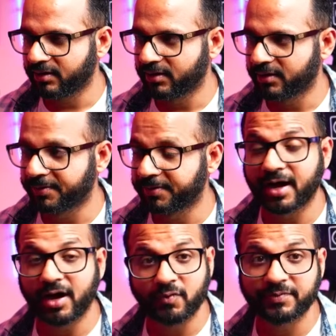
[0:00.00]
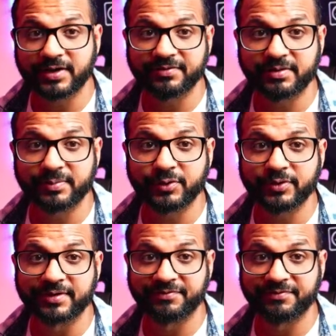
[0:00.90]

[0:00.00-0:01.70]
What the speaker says: Now, what we'll be doing,